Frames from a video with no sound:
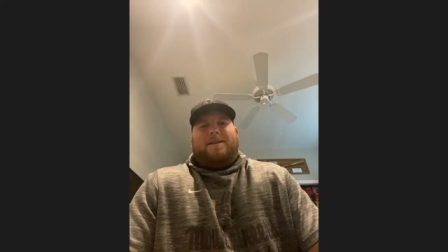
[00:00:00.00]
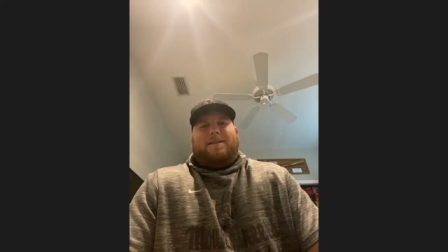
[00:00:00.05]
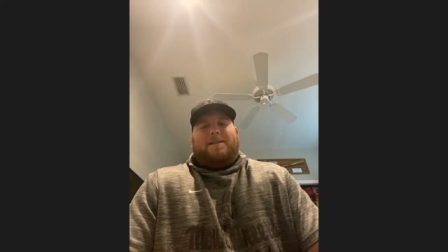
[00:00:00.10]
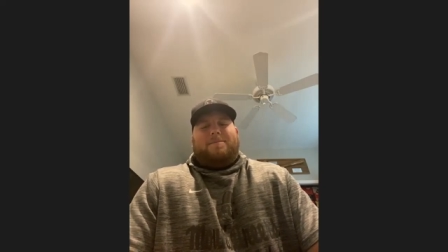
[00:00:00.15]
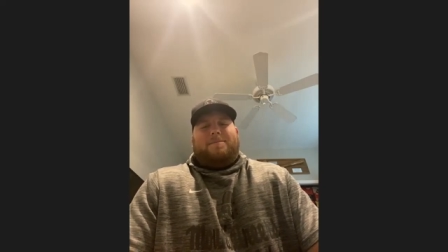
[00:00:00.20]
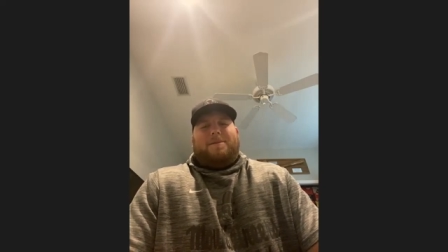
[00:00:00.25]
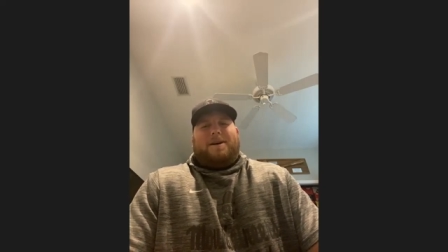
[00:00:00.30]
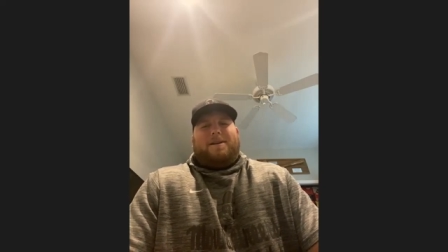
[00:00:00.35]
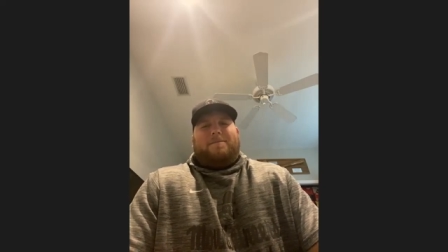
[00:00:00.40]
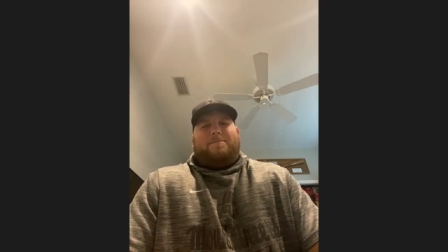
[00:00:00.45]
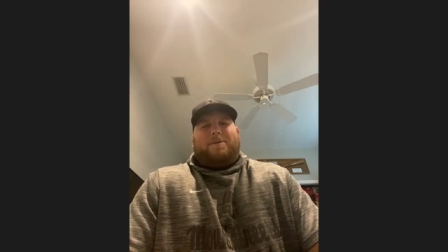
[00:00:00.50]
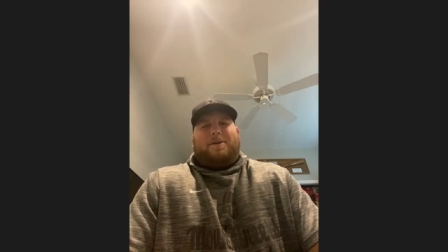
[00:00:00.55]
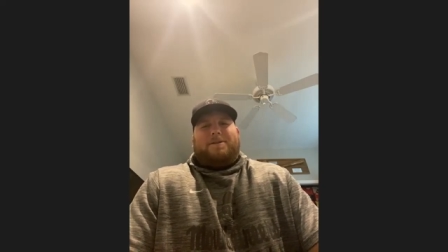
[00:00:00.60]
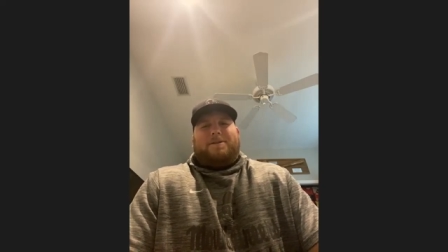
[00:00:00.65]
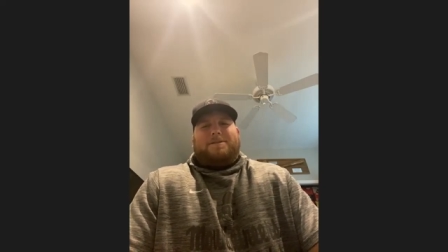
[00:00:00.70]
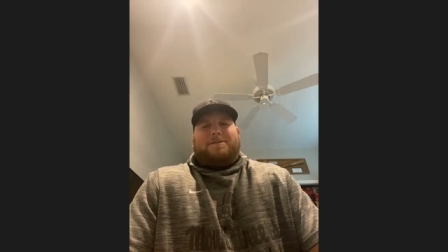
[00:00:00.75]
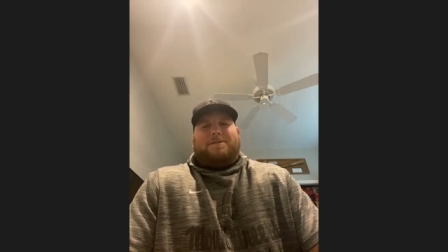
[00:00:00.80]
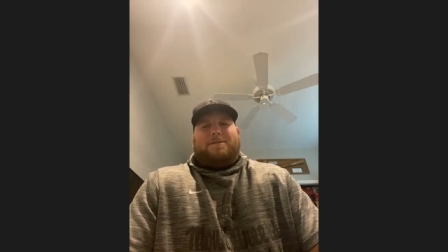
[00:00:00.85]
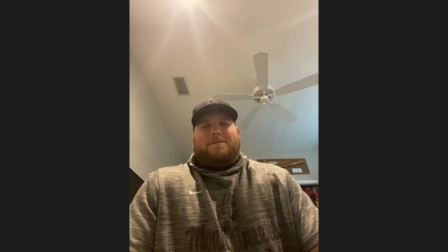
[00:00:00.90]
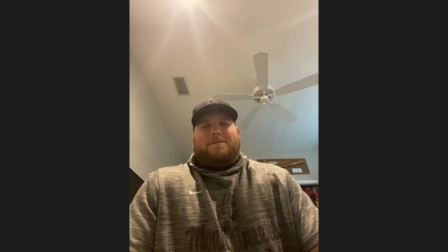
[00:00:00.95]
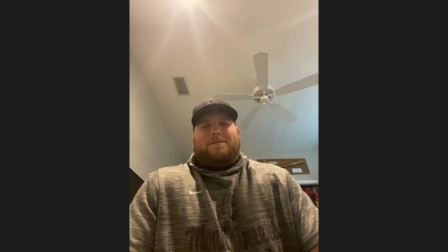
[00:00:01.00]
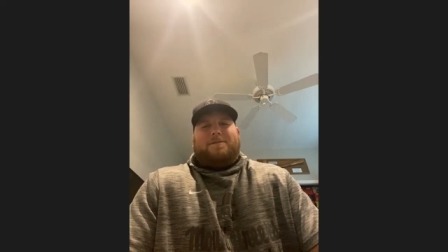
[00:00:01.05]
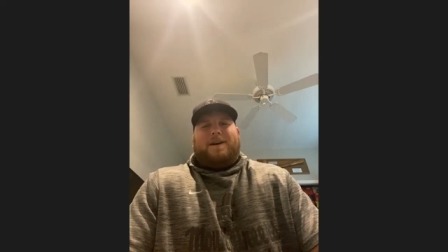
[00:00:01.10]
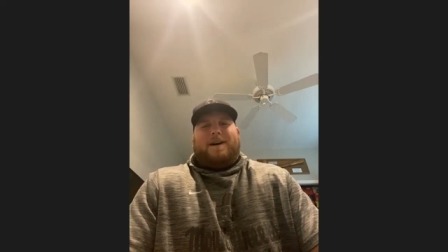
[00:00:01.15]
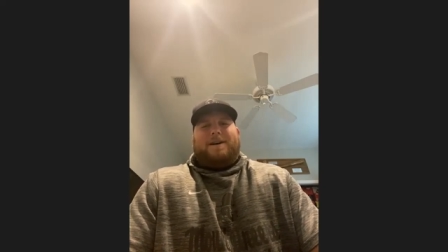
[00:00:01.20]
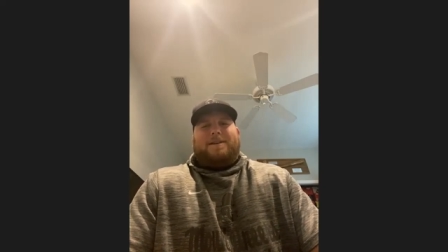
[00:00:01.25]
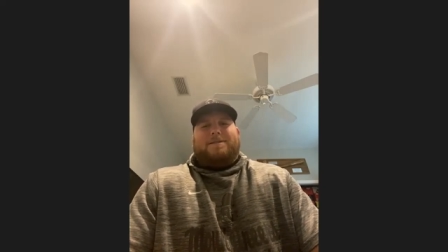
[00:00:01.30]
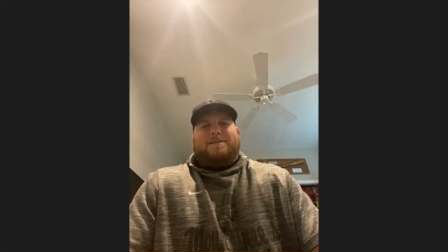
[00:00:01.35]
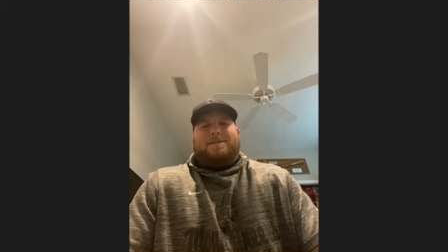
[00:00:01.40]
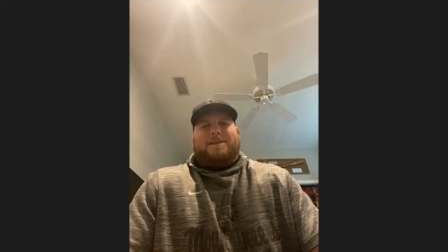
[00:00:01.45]
The amount of personal
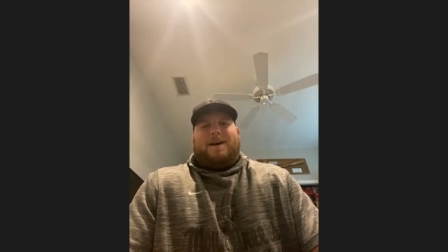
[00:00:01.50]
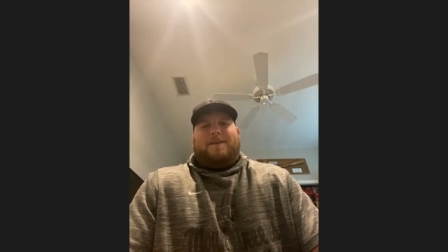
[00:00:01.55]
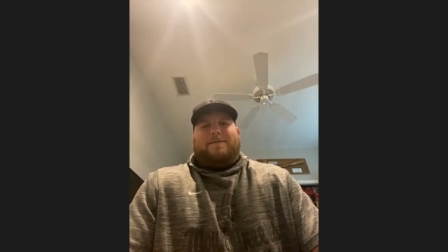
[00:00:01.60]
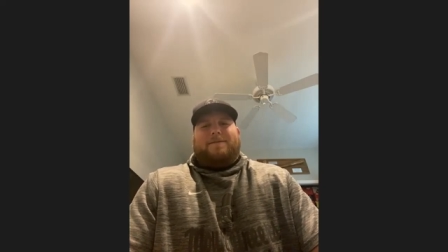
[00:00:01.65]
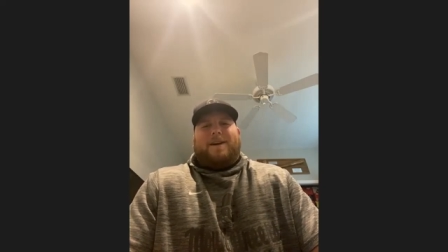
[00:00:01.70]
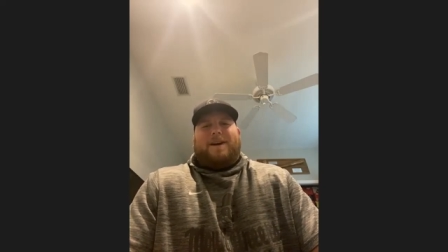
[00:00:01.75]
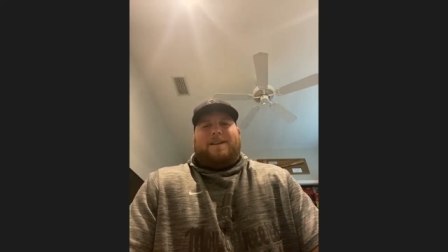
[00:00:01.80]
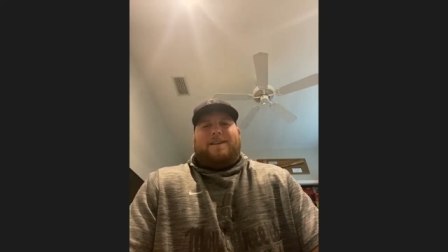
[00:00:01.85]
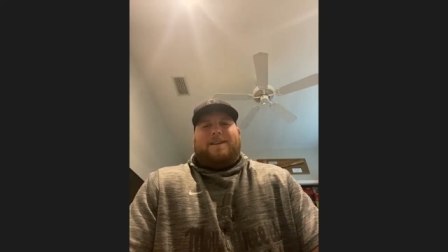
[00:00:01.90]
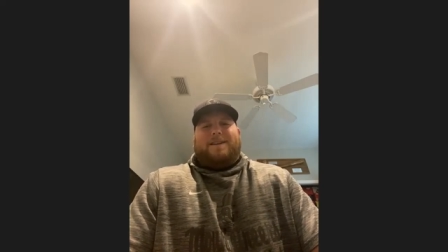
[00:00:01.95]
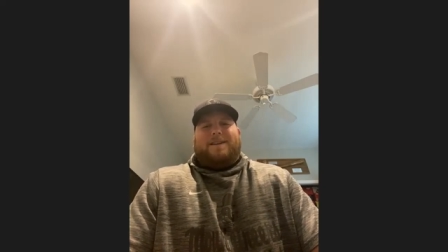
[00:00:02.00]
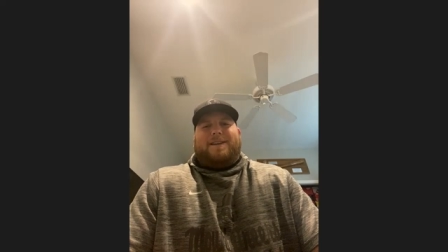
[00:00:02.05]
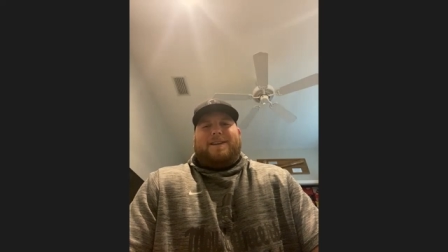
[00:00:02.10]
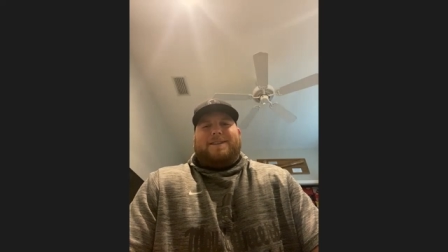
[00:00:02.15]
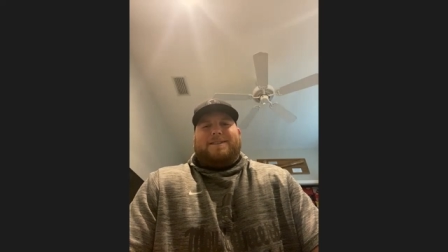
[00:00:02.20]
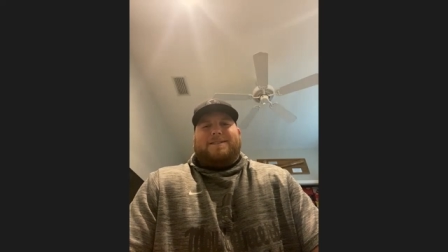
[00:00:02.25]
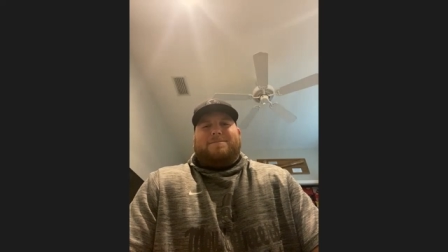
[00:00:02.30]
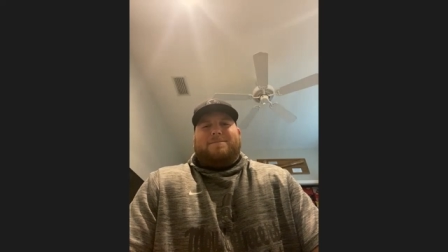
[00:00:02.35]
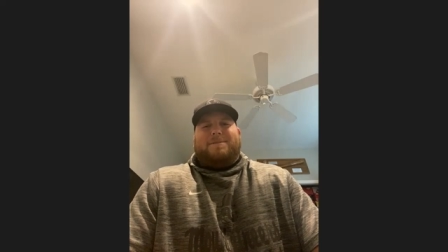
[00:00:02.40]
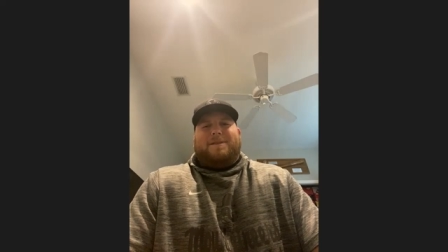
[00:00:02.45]
fouls I've gotten against